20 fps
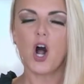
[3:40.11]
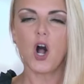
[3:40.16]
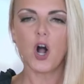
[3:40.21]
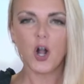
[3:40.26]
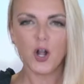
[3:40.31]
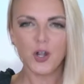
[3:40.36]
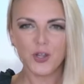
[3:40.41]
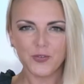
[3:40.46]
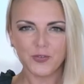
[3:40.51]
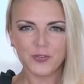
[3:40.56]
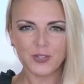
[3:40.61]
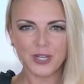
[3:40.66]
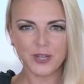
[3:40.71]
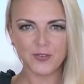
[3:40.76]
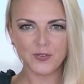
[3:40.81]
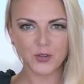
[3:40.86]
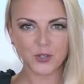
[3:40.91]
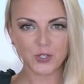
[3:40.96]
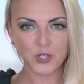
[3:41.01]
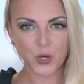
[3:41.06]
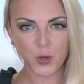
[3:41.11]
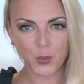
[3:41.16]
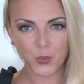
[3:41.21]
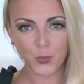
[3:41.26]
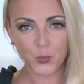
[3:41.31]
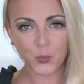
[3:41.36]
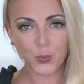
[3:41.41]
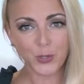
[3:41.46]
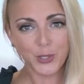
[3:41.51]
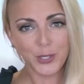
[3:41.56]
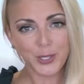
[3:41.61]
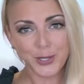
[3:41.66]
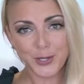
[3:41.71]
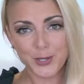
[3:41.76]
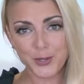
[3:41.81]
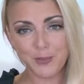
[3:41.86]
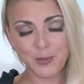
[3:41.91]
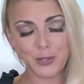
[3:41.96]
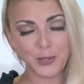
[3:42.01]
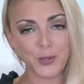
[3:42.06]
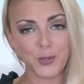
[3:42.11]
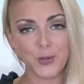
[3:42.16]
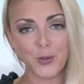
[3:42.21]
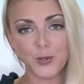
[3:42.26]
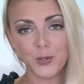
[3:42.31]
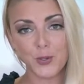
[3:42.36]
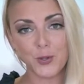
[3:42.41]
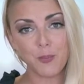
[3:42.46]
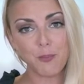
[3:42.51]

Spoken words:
All the flavors are really gonna be good.